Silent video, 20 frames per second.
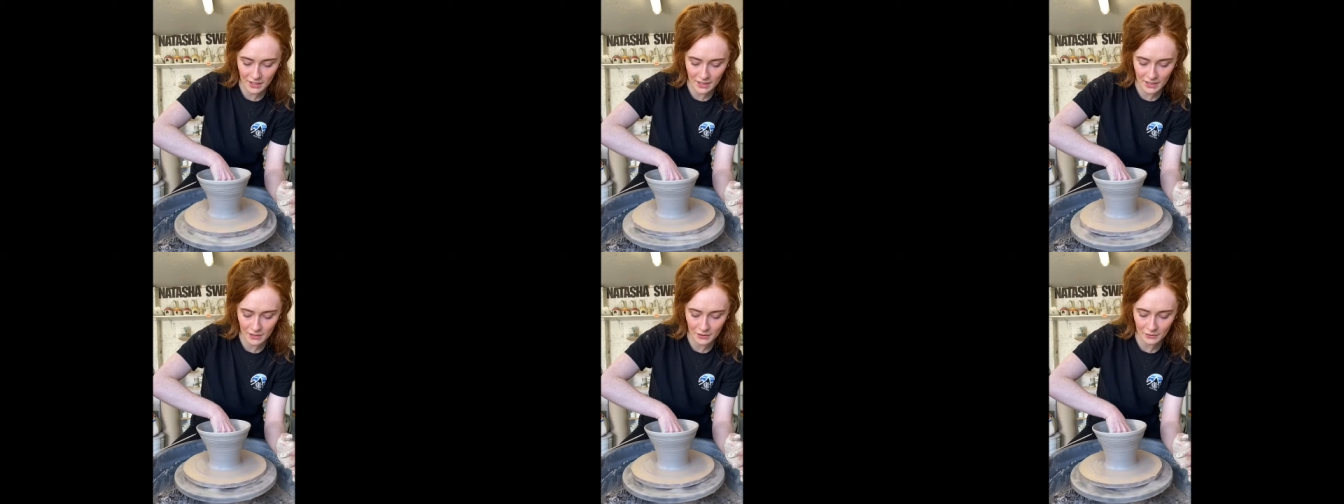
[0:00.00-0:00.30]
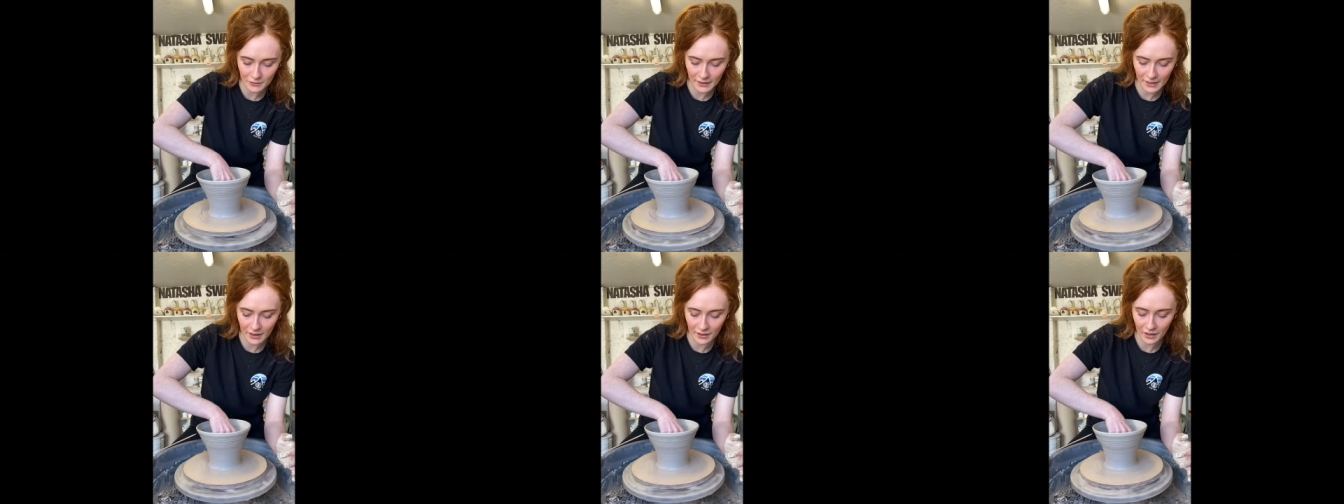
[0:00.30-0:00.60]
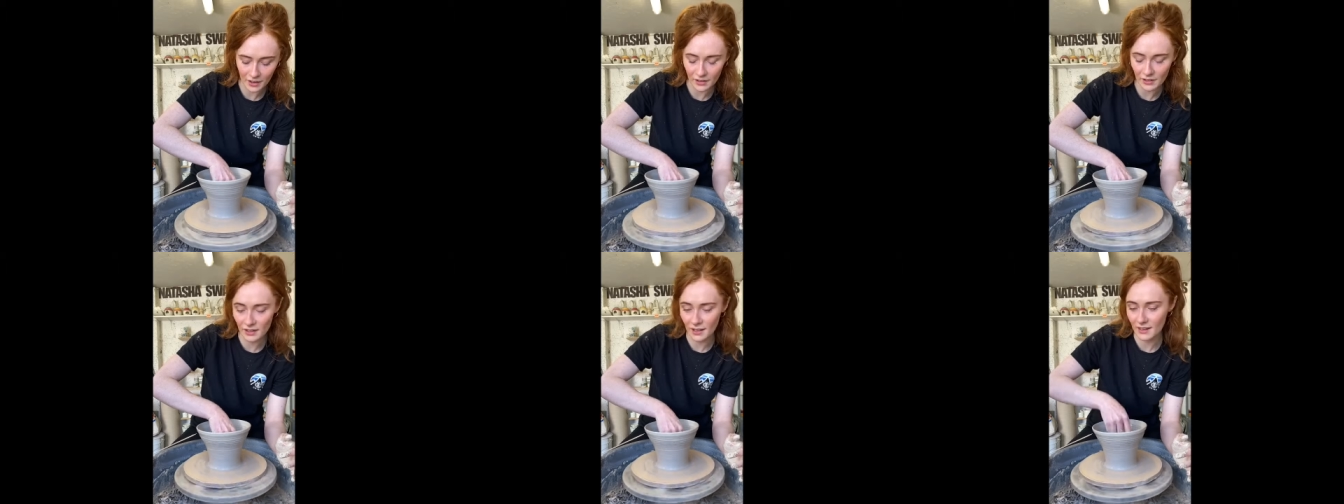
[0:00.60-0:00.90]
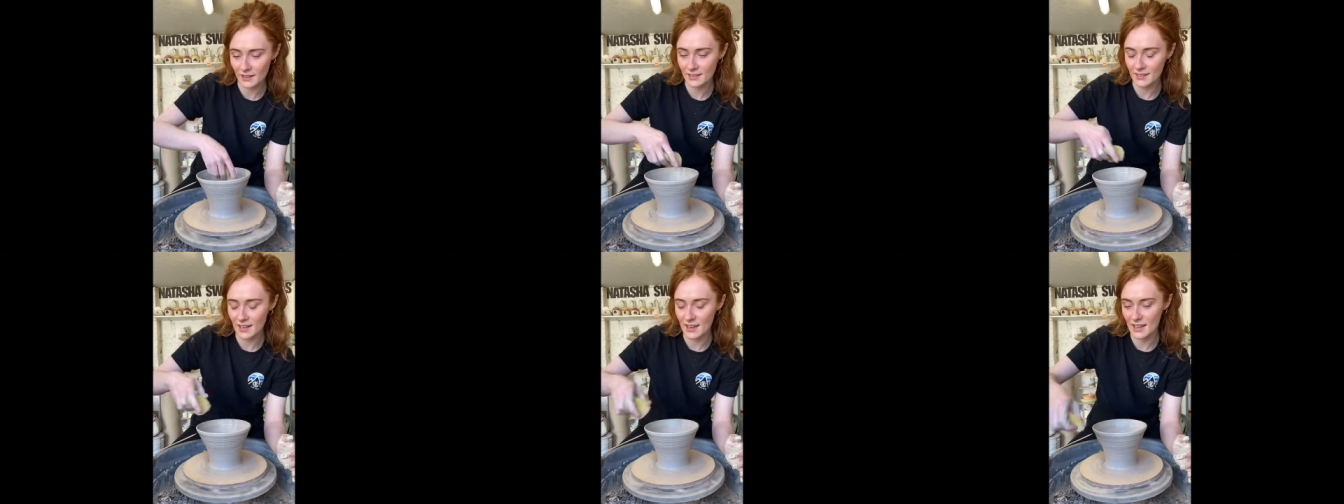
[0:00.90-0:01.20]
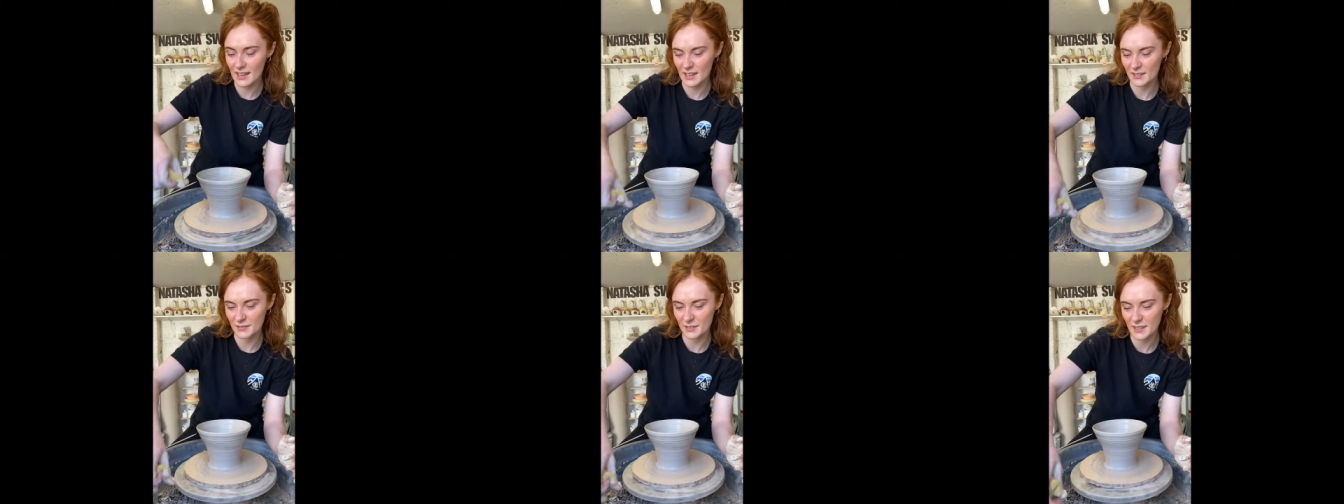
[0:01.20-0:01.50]
it and flaring it out like
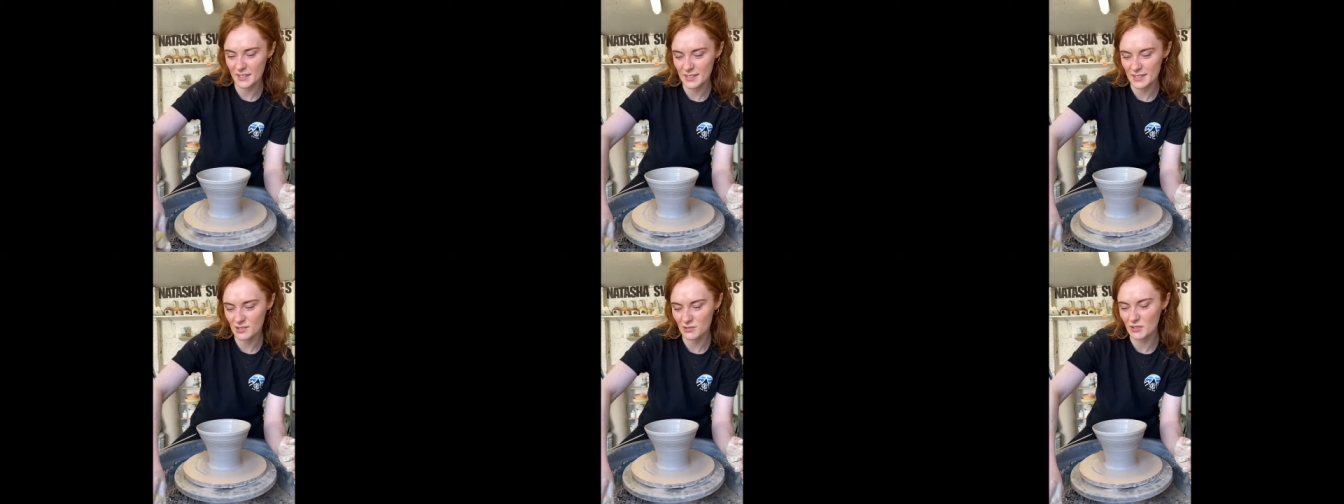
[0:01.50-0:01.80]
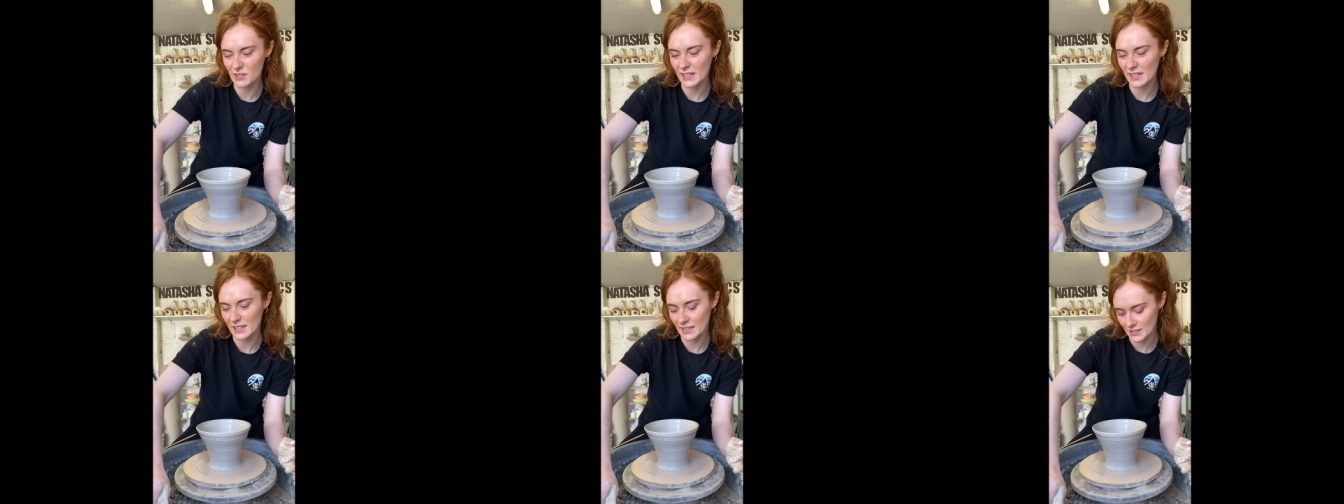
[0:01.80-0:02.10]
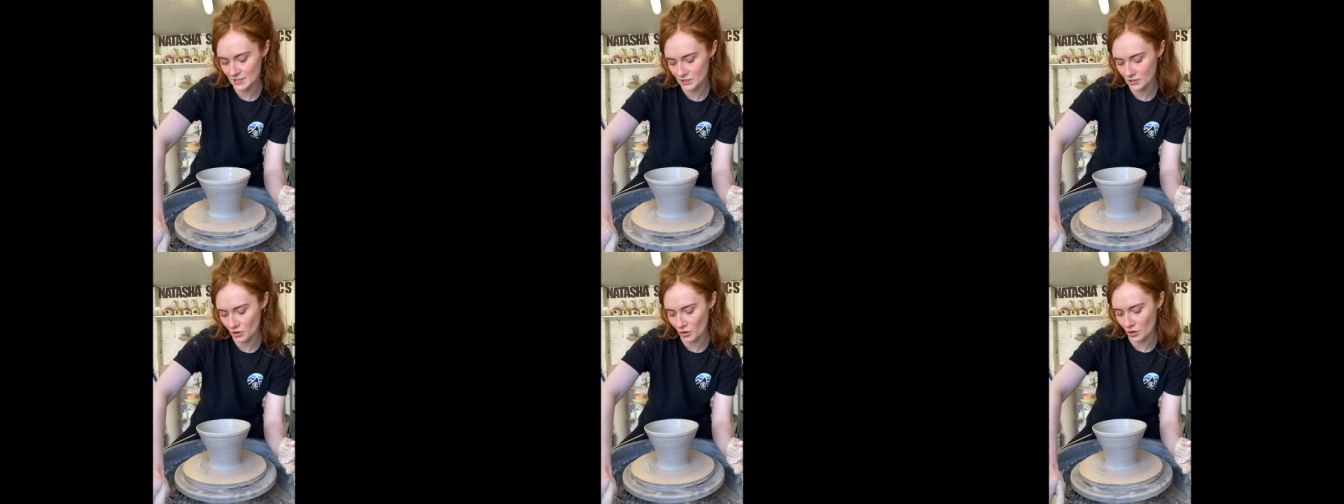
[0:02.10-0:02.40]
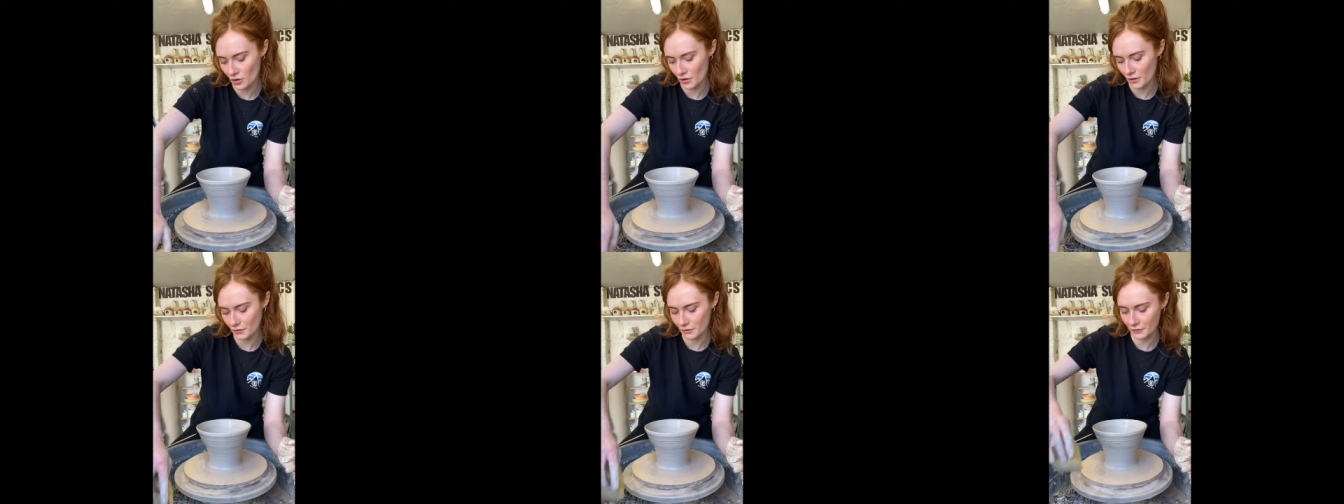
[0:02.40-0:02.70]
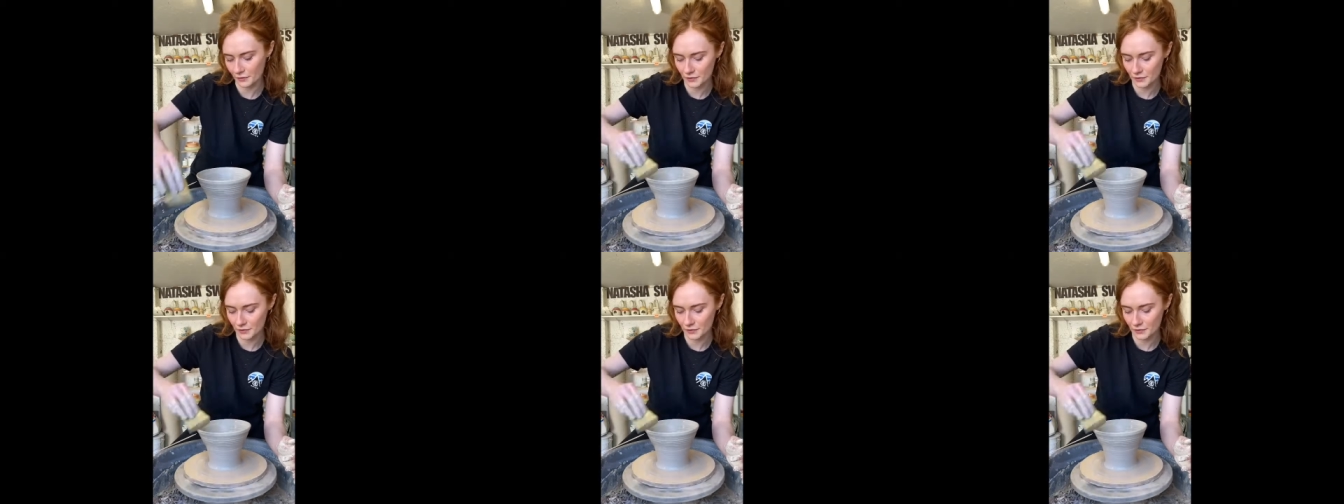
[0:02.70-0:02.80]
that. If it's really soft,